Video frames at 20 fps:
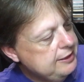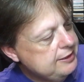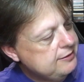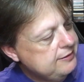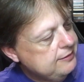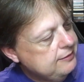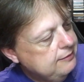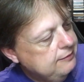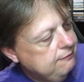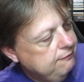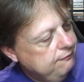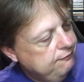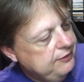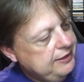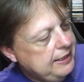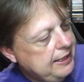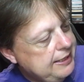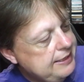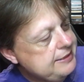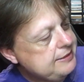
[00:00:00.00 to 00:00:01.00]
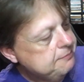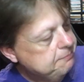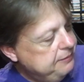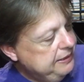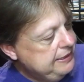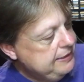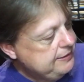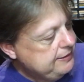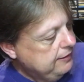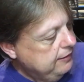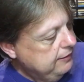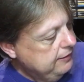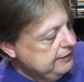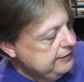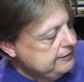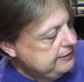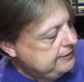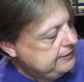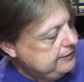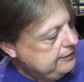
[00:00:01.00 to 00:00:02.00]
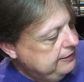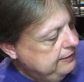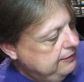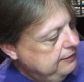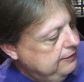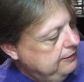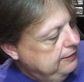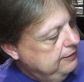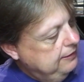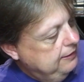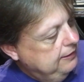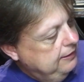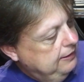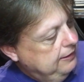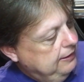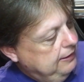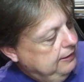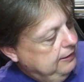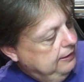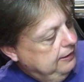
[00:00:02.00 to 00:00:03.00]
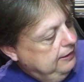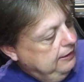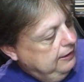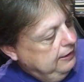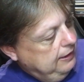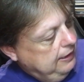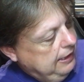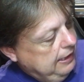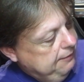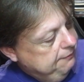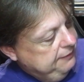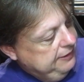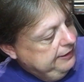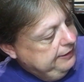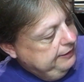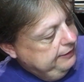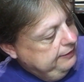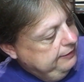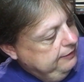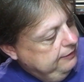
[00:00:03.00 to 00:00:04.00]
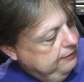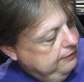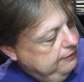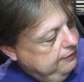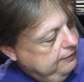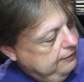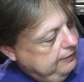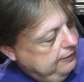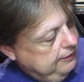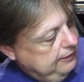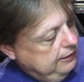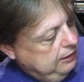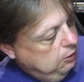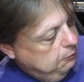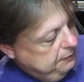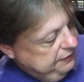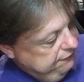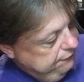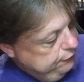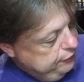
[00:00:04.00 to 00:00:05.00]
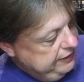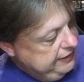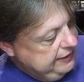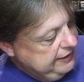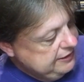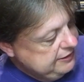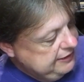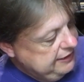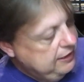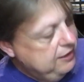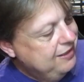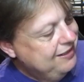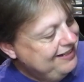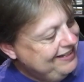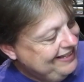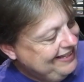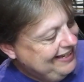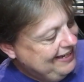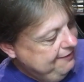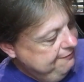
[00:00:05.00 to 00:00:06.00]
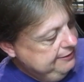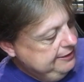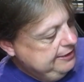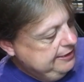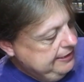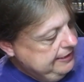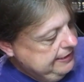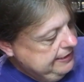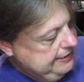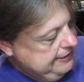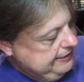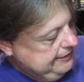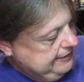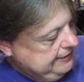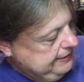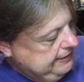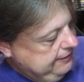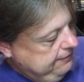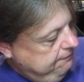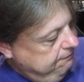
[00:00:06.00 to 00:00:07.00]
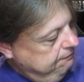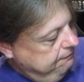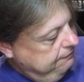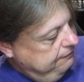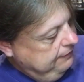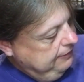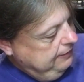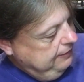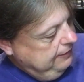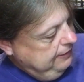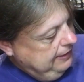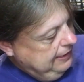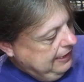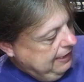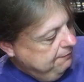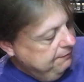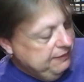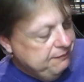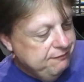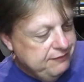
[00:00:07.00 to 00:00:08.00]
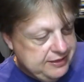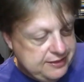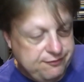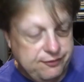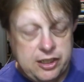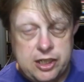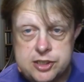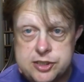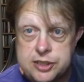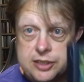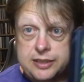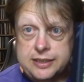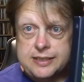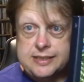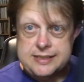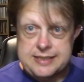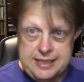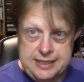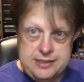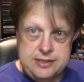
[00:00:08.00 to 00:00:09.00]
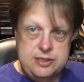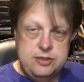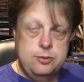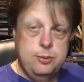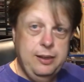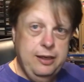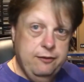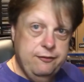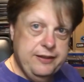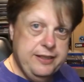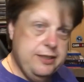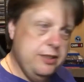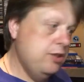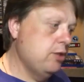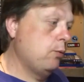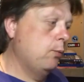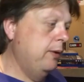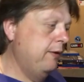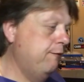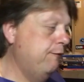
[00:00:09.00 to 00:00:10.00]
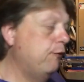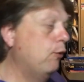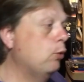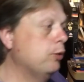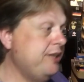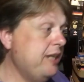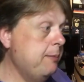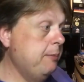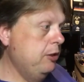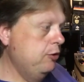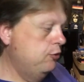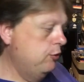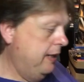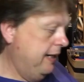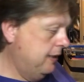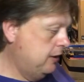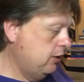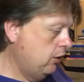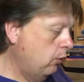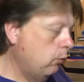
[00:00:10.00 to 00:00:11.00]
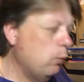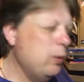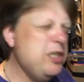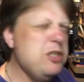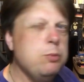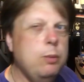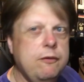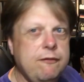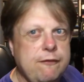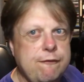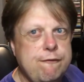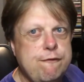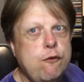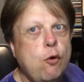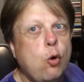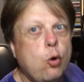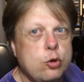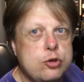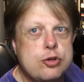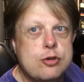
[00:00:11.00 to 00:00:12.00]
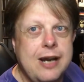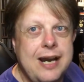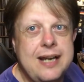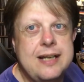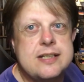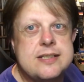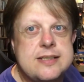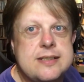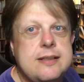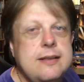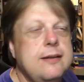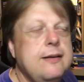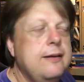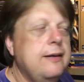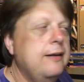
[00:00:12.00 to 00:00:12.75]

is the A's and B sides, and then LP3 is the early garage years, and then this version contains a 12 inch with four demo tracks on, which were the four tracks